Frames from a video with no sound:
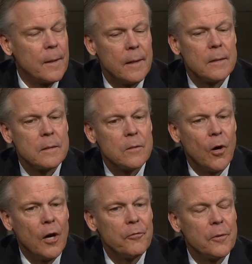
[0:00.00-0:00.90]
And
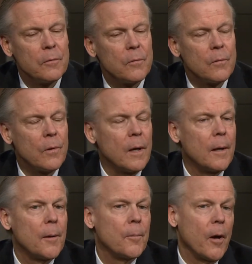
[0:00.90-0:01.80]
often
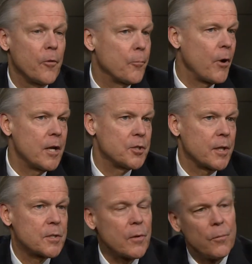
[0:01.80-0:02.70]
uh, other
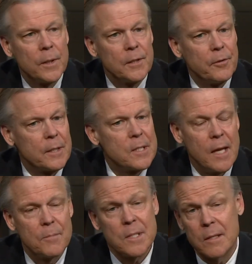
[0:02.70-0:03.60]
projects are really very
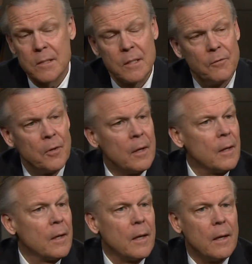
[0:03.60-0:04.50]
time sensitive,
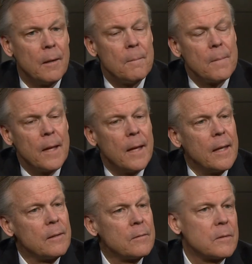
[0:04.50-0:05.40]
um,
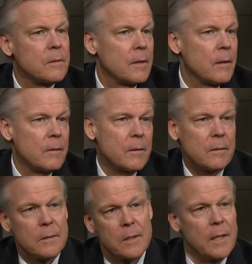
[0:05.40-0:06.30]
and
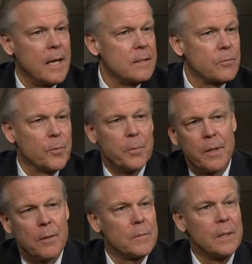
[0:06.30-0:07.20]
the class would
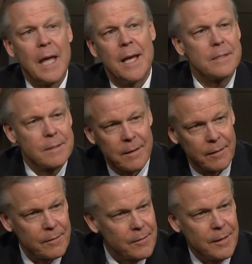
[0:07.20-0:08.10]
become the last
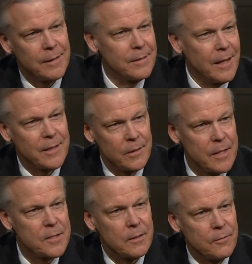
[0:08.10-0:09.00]
thing on, on the
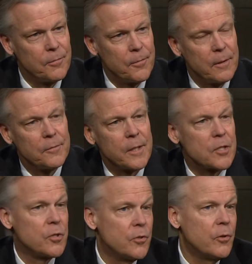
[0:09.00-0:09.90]
list of, of things
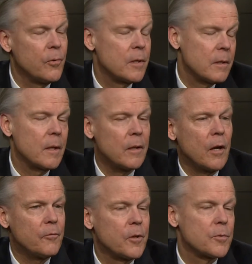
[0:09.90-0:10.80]
to do. And, and
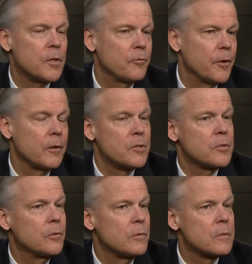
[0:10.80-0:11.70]
often it was unfair to the
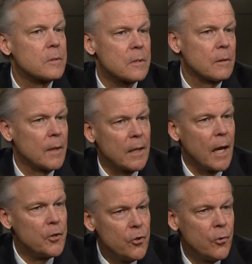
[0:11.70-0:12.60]
students. So I,
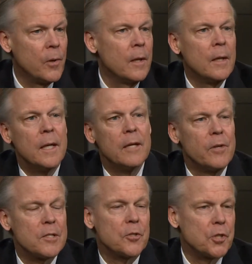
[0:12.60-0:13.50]
I knew, even
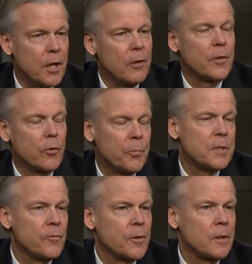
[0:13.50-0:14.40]
as a chair, that it would be
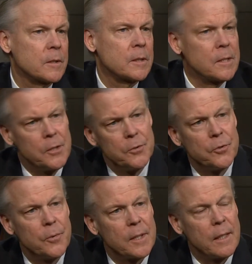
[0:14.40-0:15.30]
difficult to continue
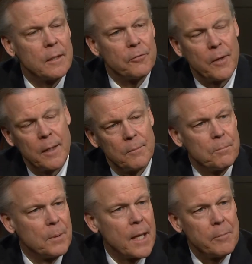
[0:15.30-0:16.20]
doing that if I
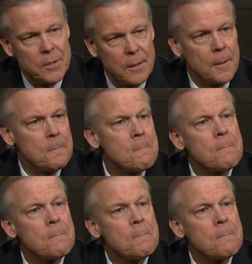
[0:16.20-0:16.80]
became a dean.